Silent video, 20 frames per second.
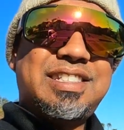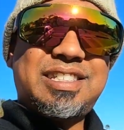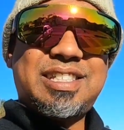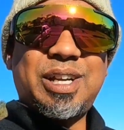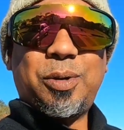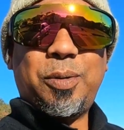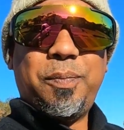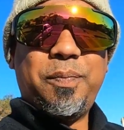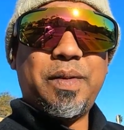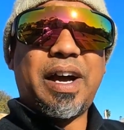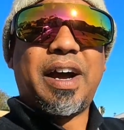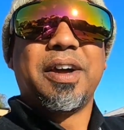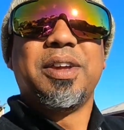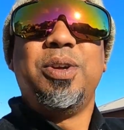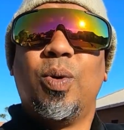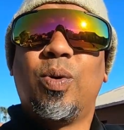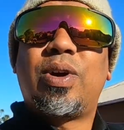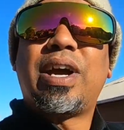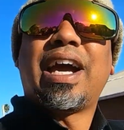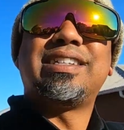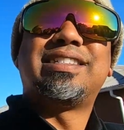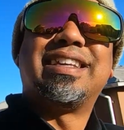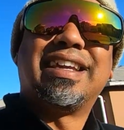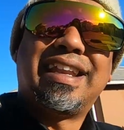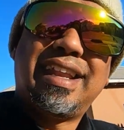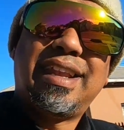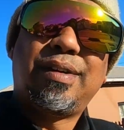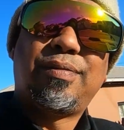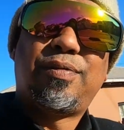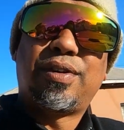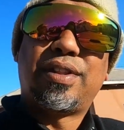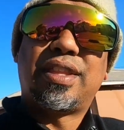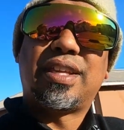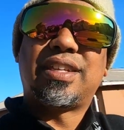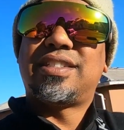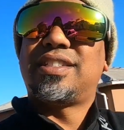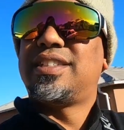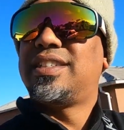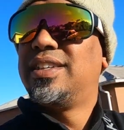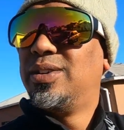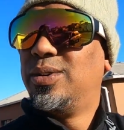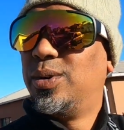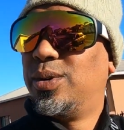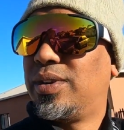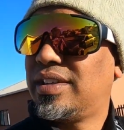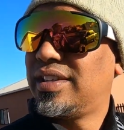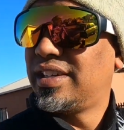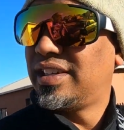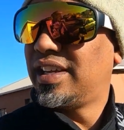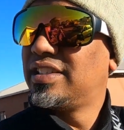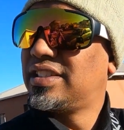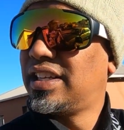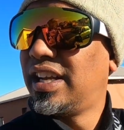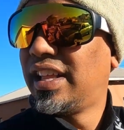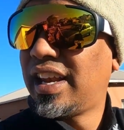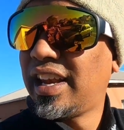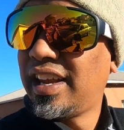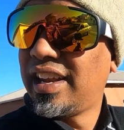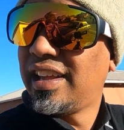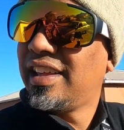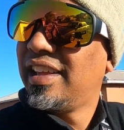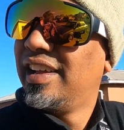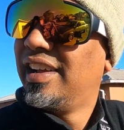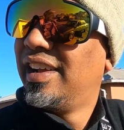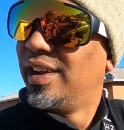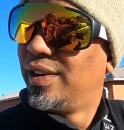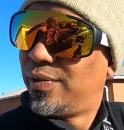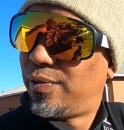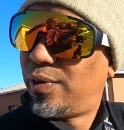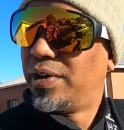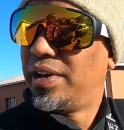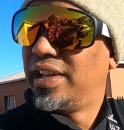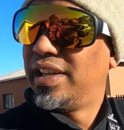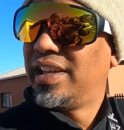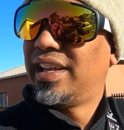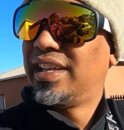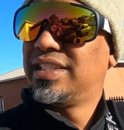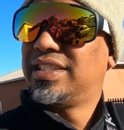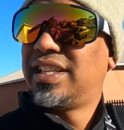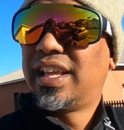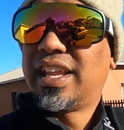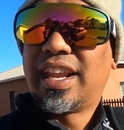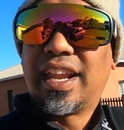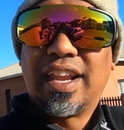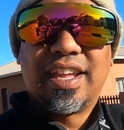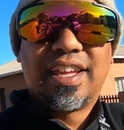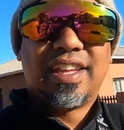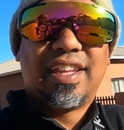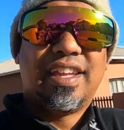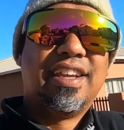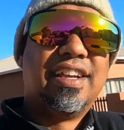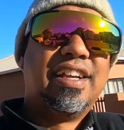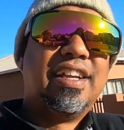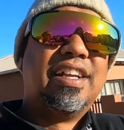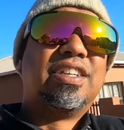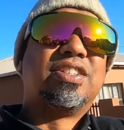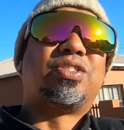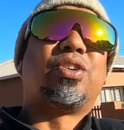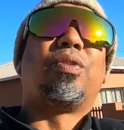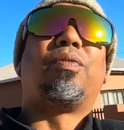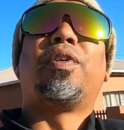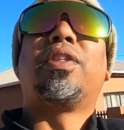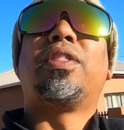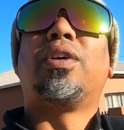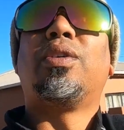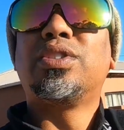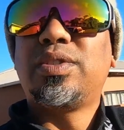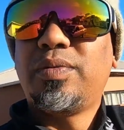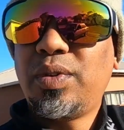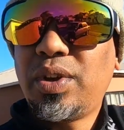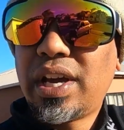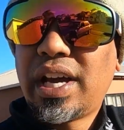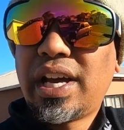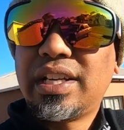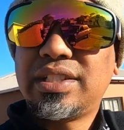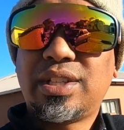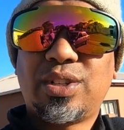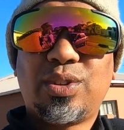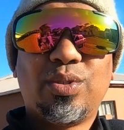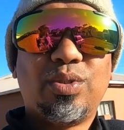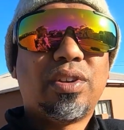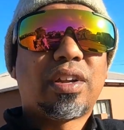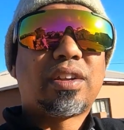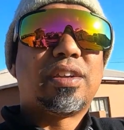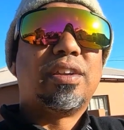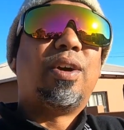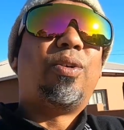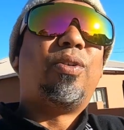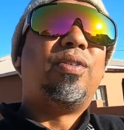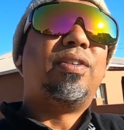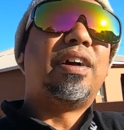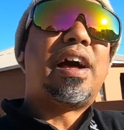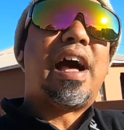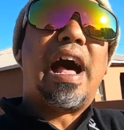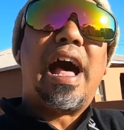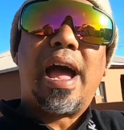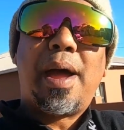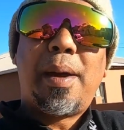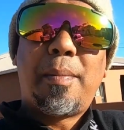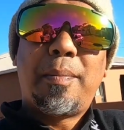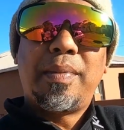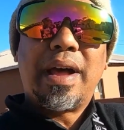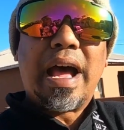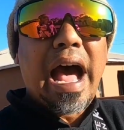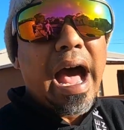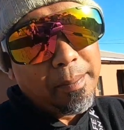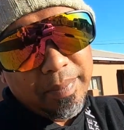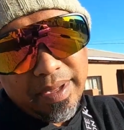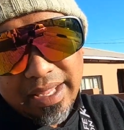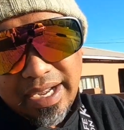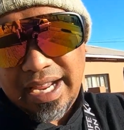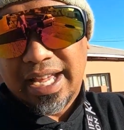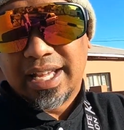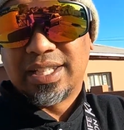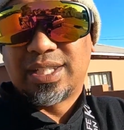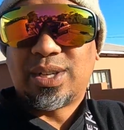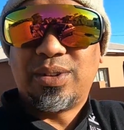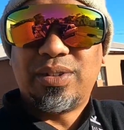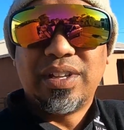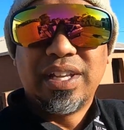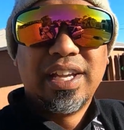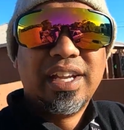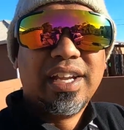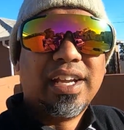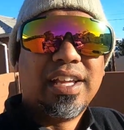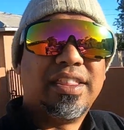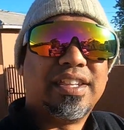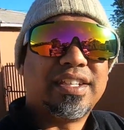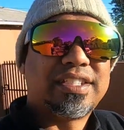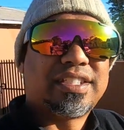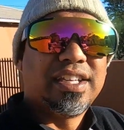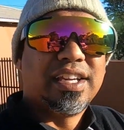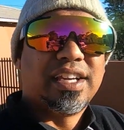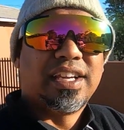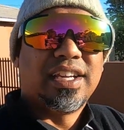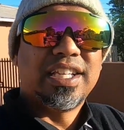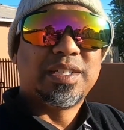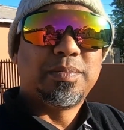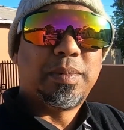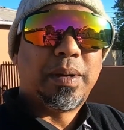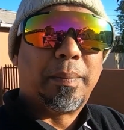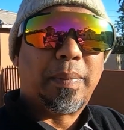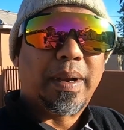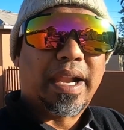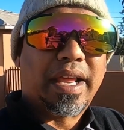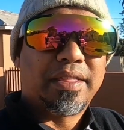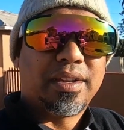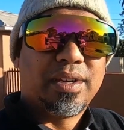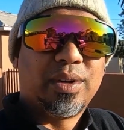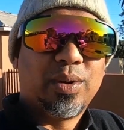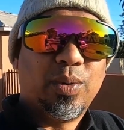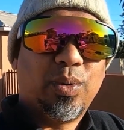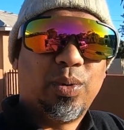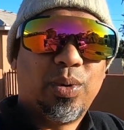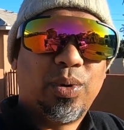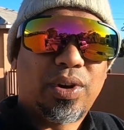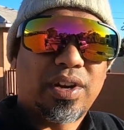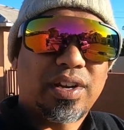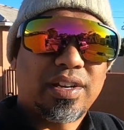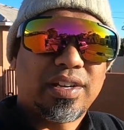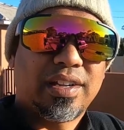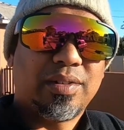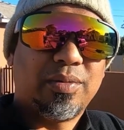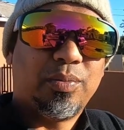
So are you guys ready for this? Noor, is it ready? Fonny, is it ready? So for those of you guys that do not know, I'm Arazzo. This here is my brother Noor.